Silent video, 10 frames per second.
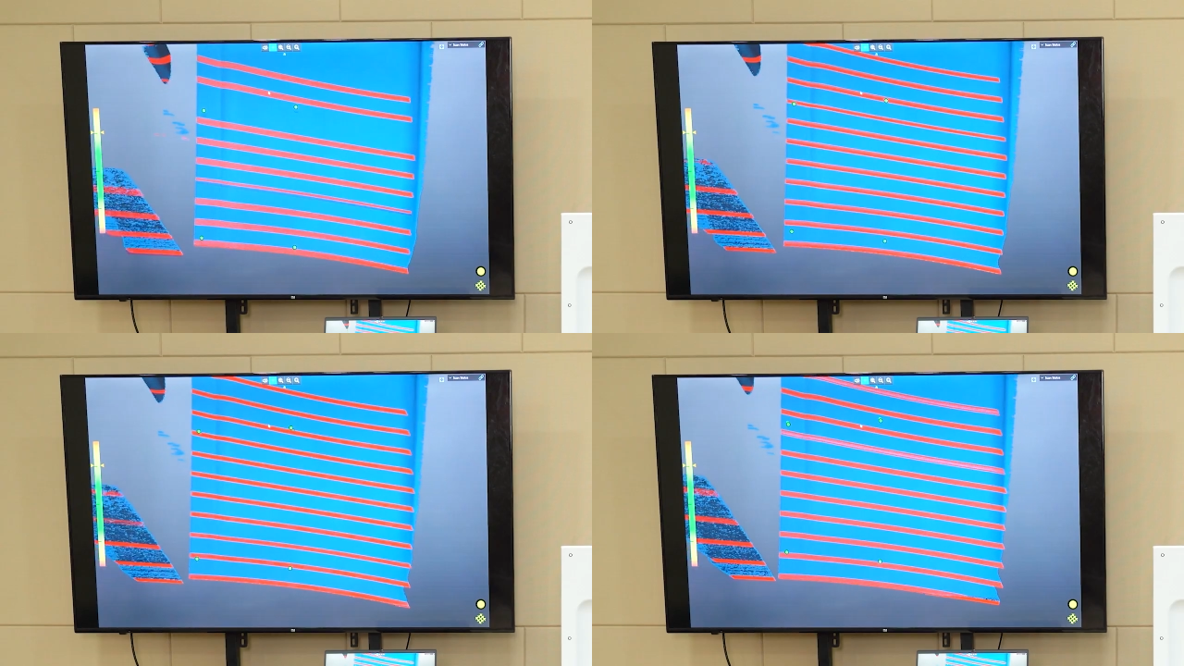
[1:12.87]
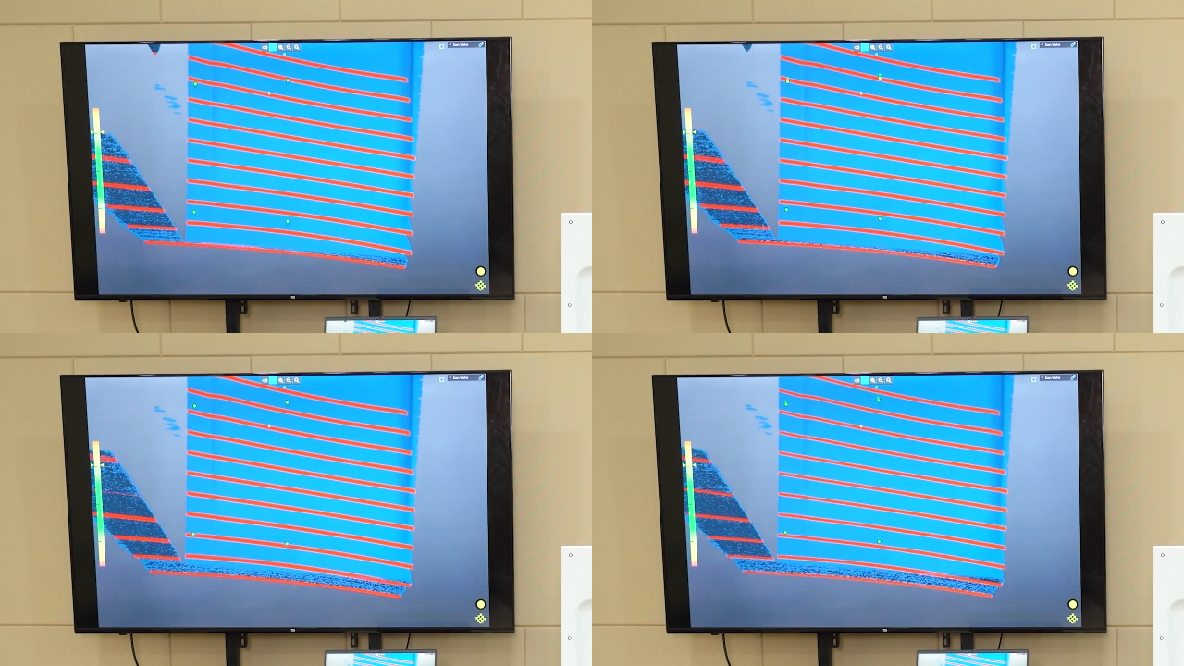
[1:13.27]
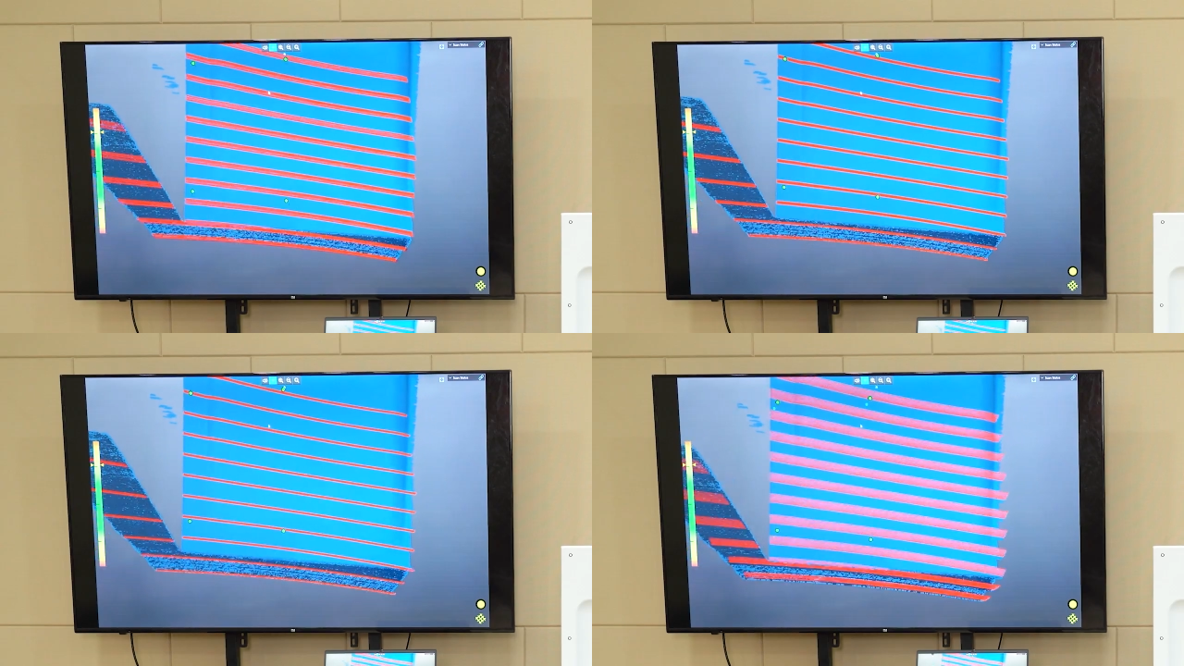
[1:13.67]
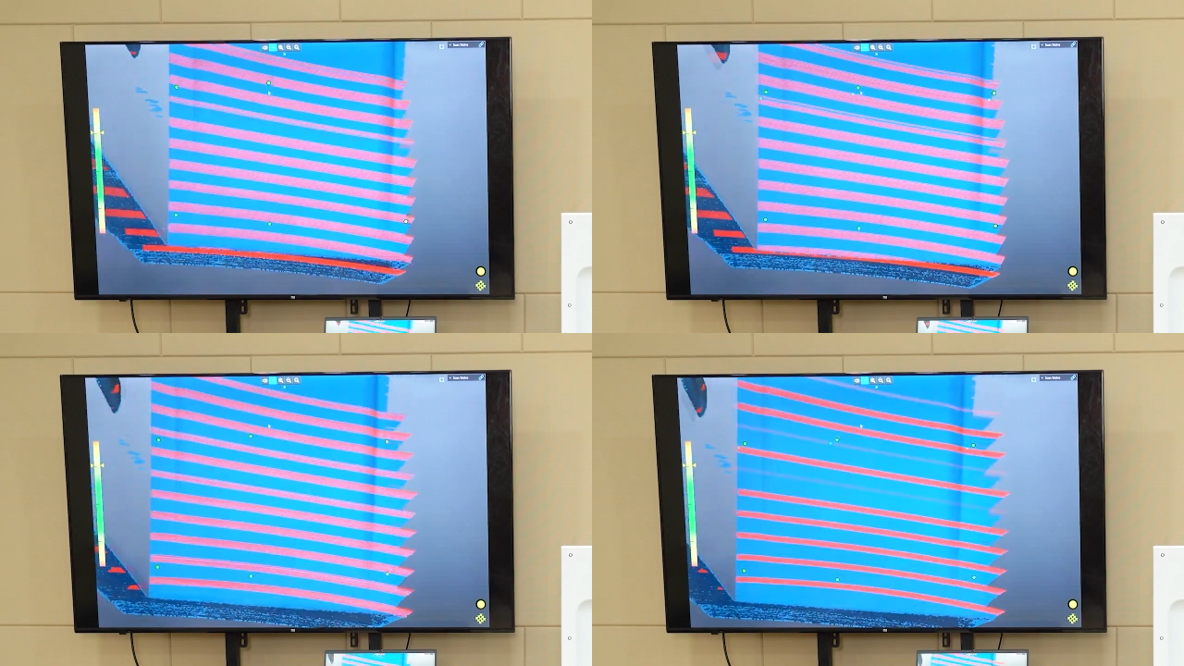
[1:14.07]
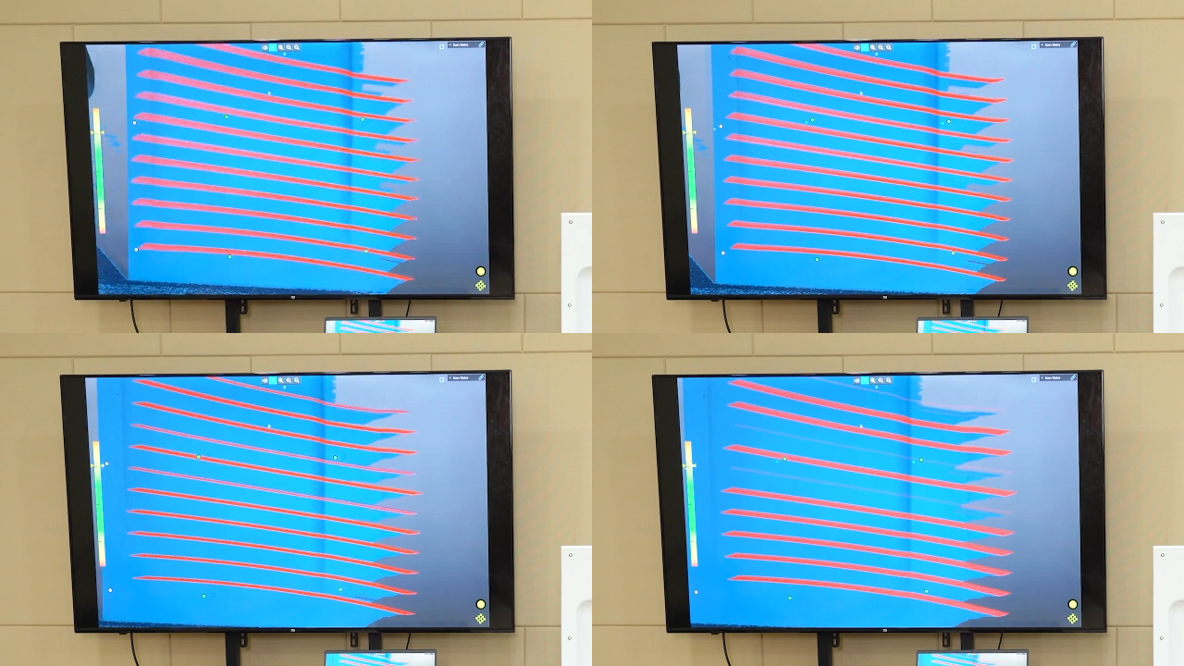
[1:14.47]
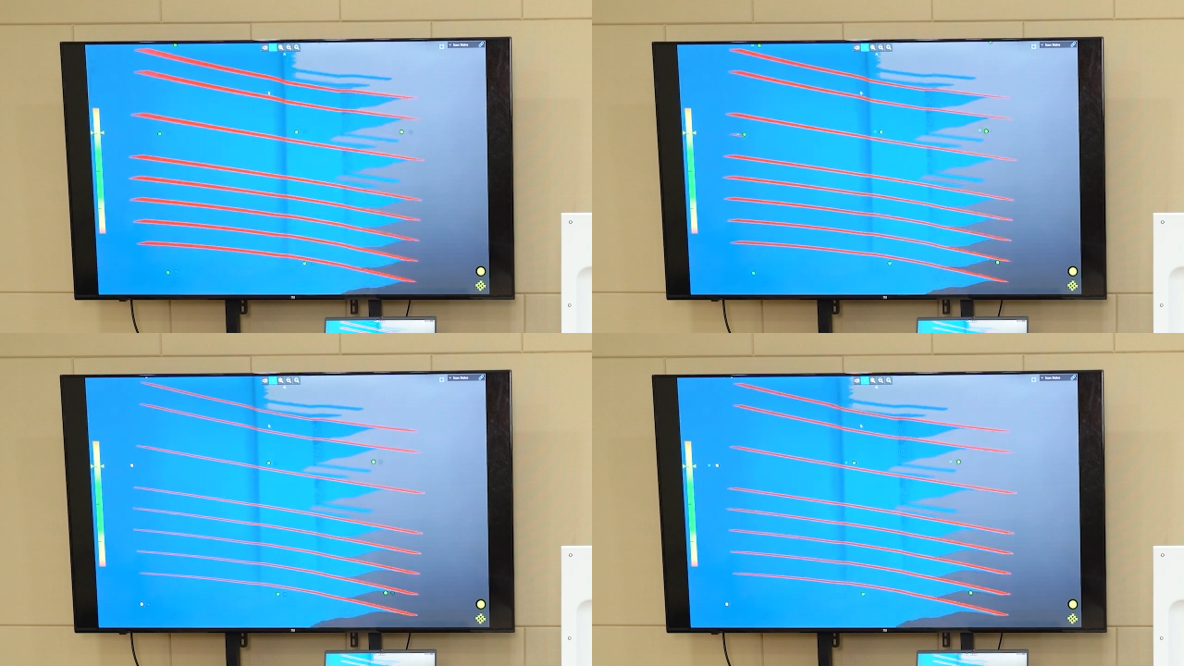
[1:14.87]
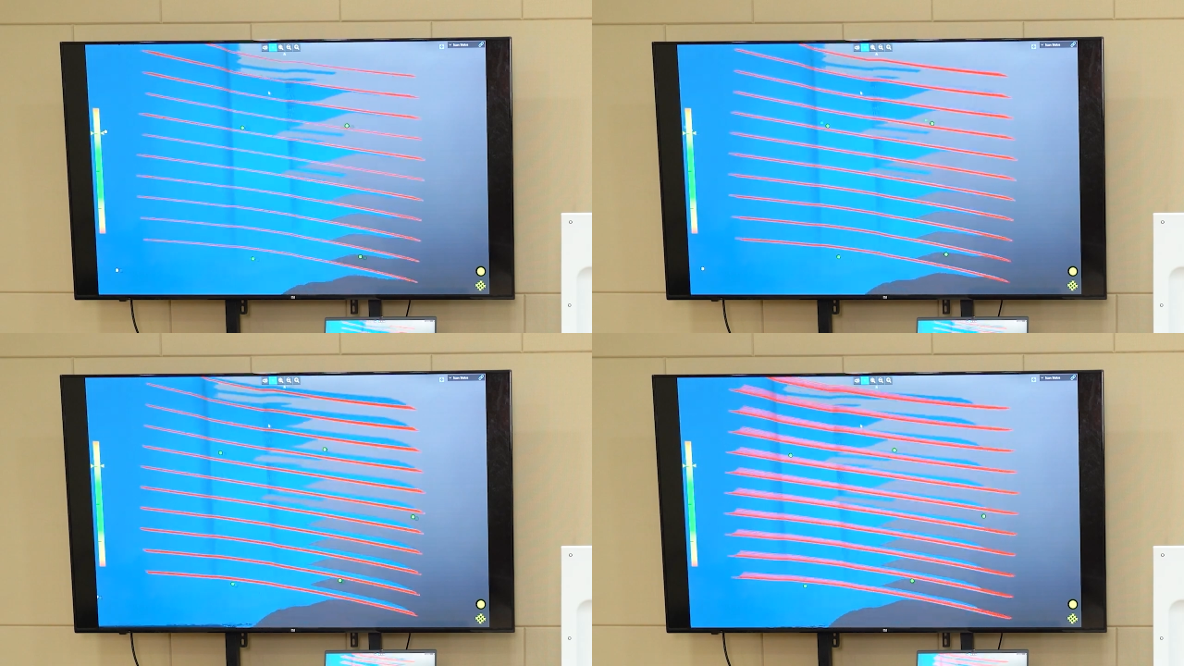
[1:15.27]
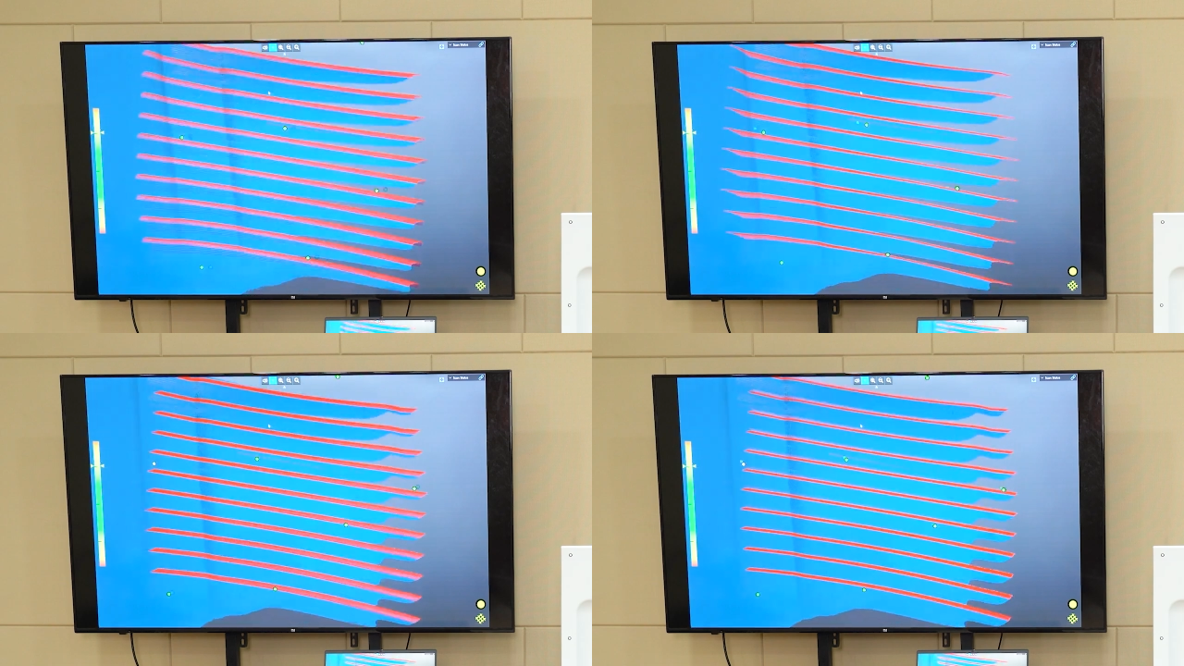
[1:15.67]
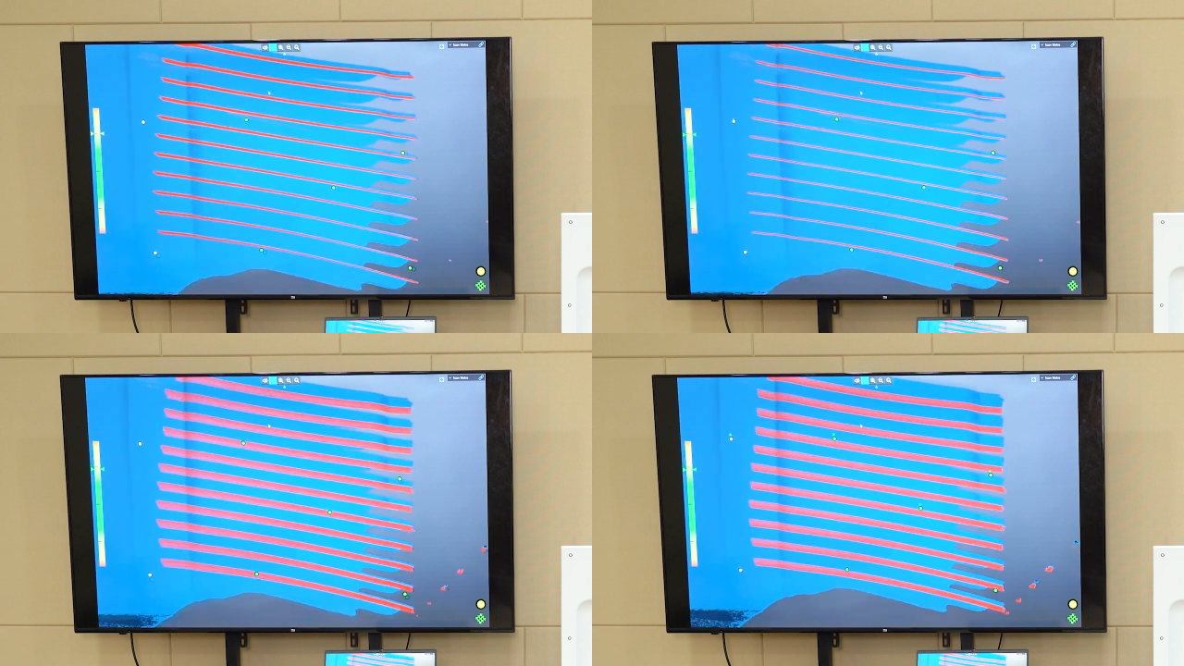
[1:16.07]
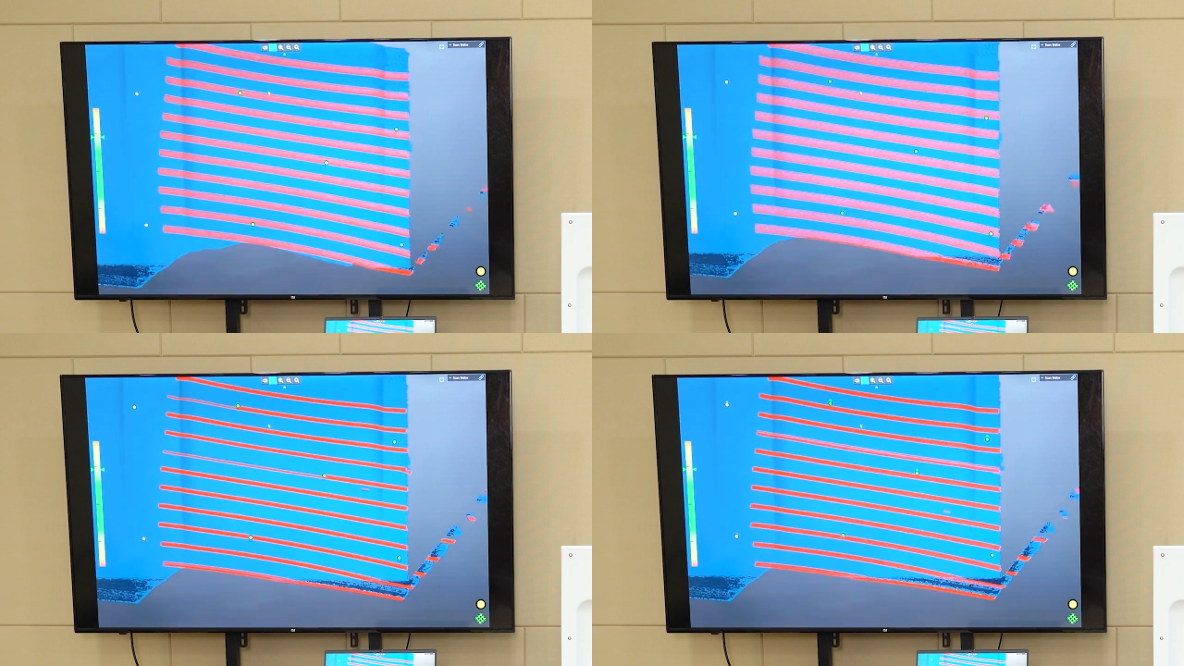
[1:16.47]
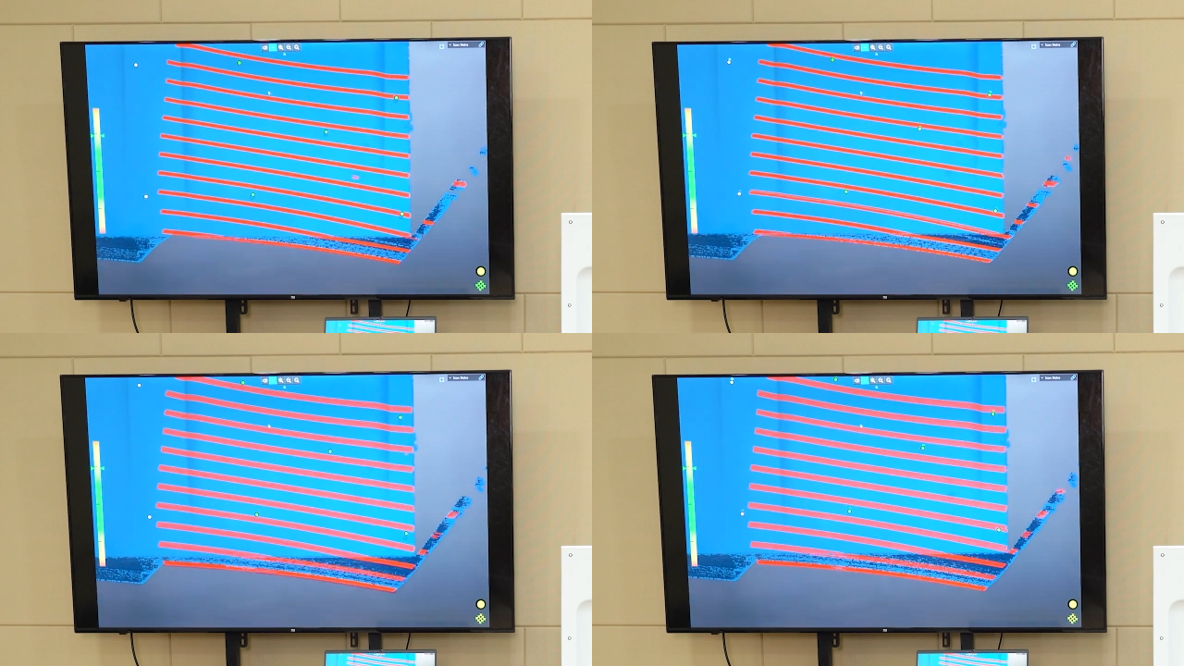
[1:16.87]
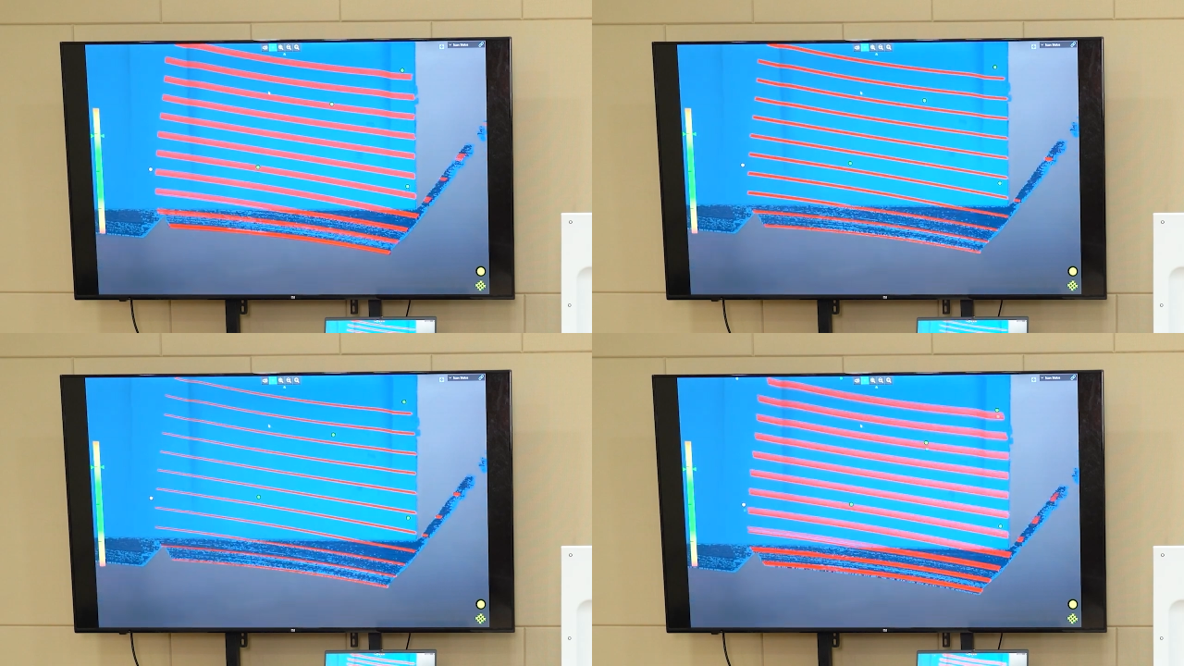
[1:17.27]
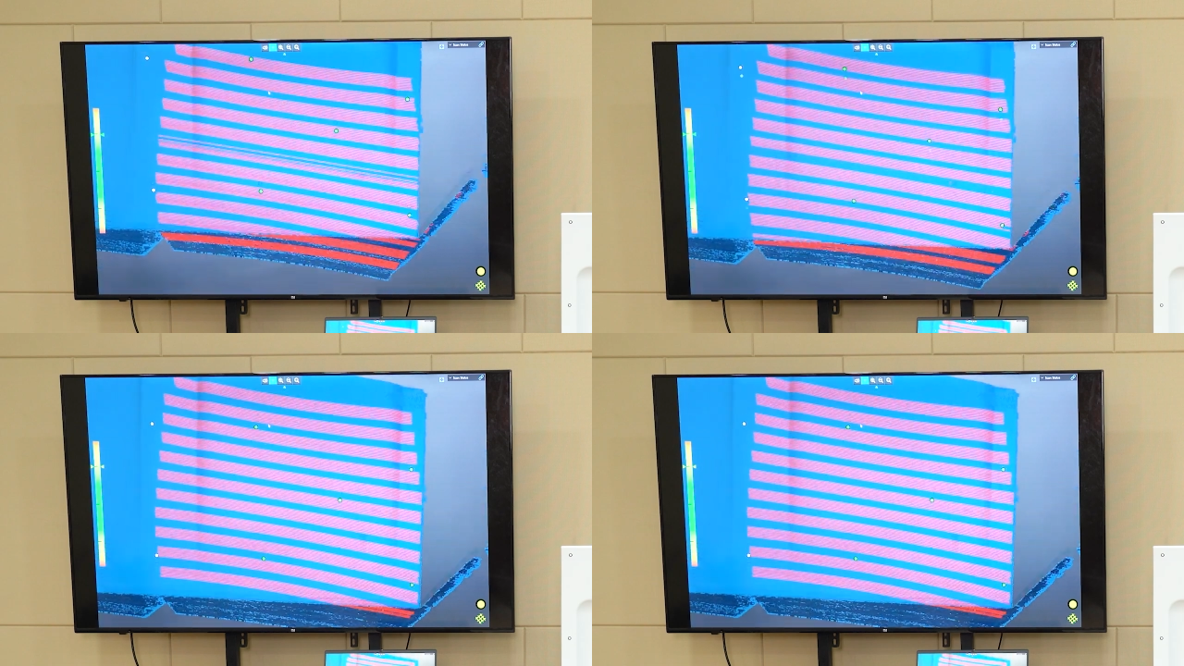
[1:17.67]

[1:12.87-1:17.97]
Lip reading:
[unreadable: no face in view]